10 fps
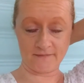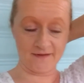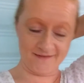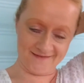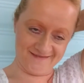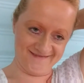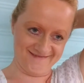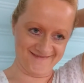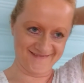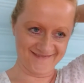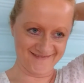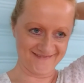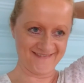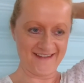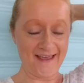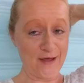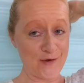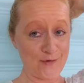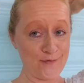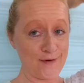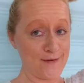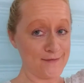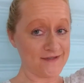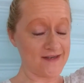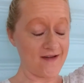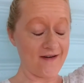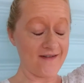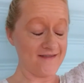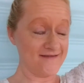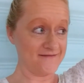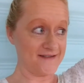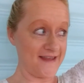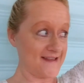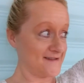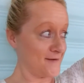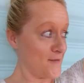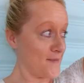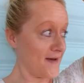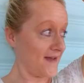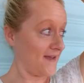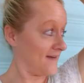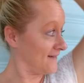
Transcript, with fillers: Who knows, y'all, when that's going by.